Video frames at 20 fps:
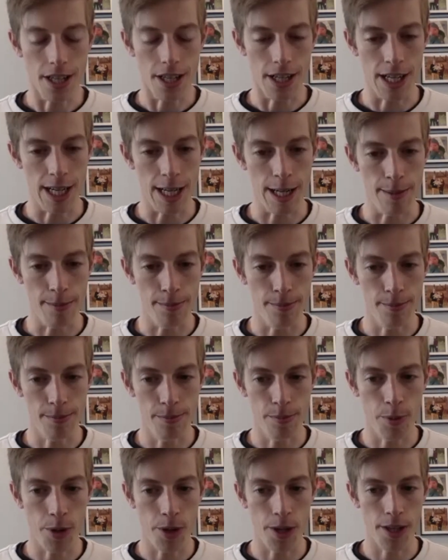
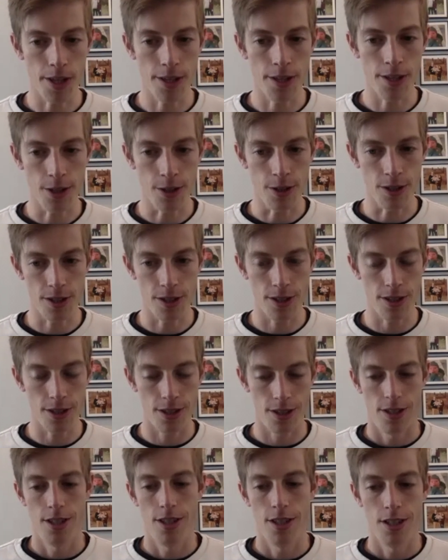
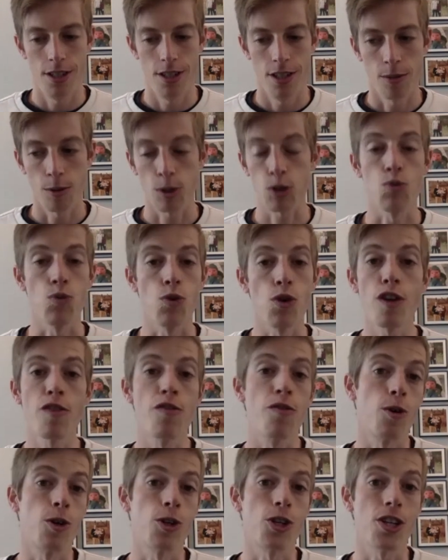It's what's really
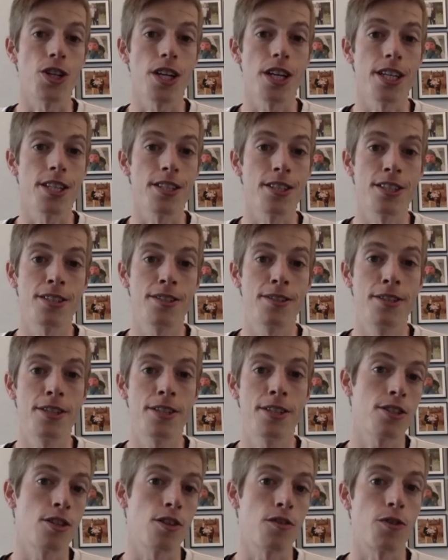fortunate is
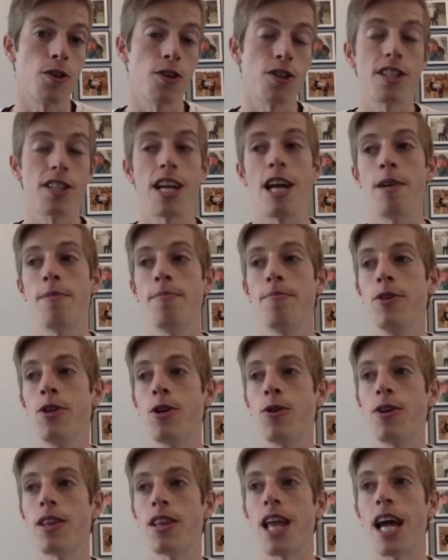this is the first time,
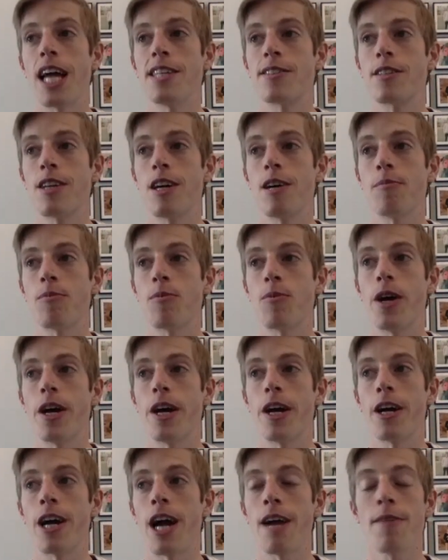it lines up
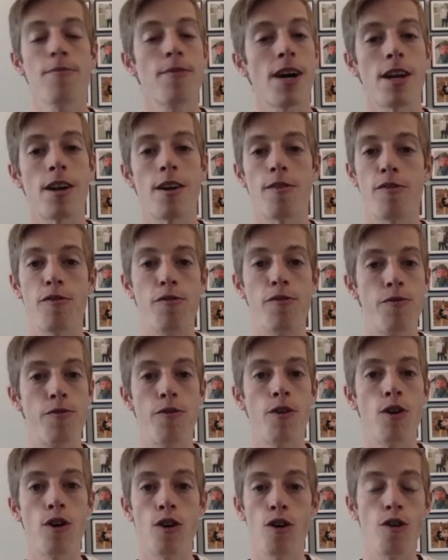where I've got a
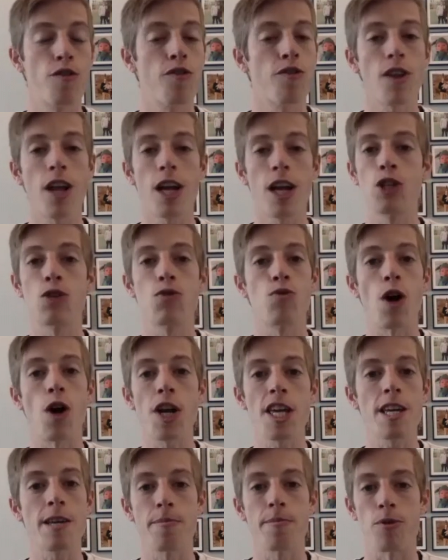full-fledged
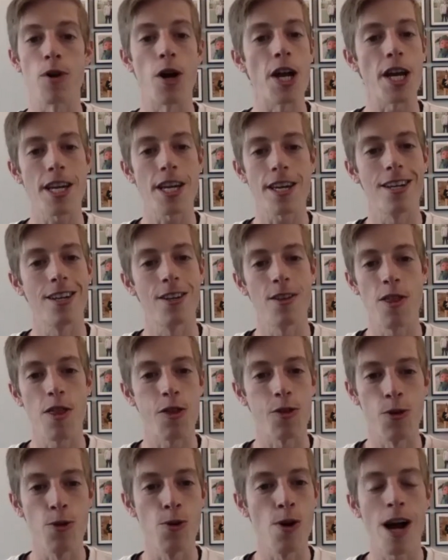running break
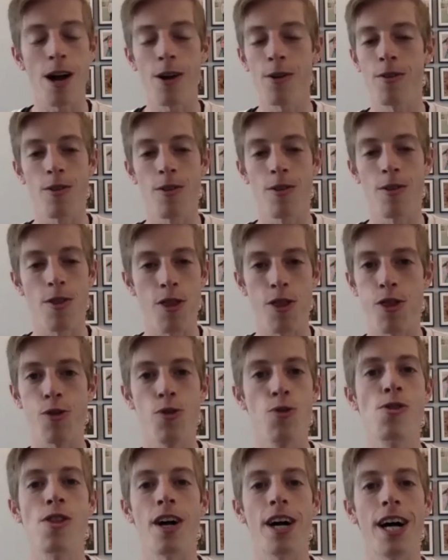
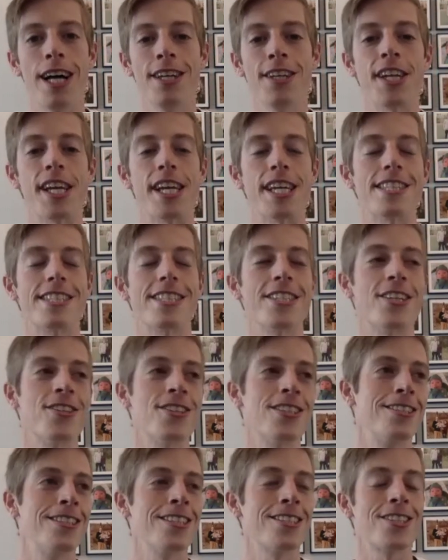through the holidays.
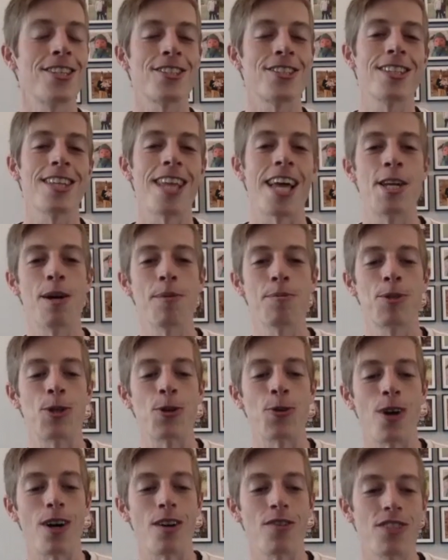This doesn't line up
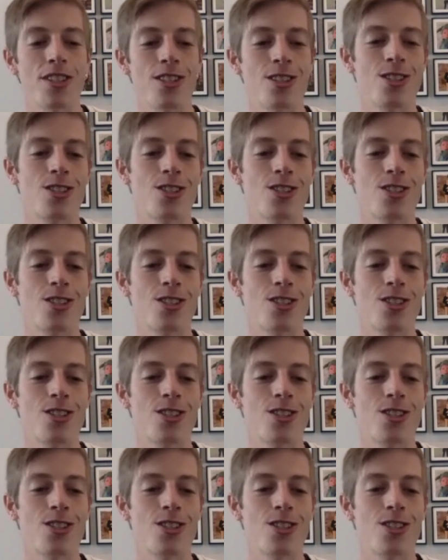too often.